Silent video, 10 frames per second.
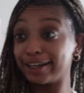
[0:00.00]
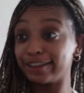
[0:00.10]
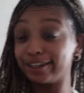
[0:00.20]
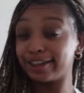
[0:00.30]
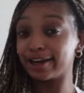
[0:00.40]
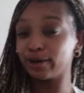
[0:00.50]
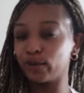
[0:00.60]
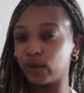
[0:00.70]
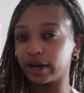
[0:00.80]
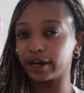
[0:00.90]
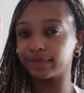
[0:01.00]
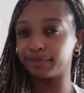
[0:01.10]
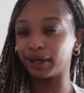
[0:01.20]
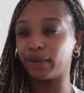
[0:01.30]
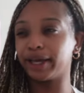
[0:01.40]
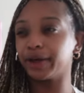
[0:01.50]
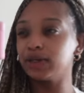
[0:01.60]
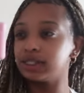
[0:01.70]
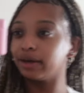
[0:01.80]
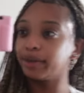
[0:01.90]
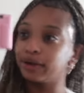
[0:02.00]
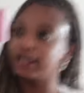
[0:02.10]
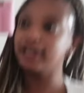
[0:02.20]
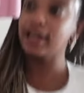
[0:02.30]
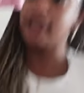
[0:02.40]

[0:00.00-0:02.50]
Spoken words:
I think that I wore it for my white coat ceremony,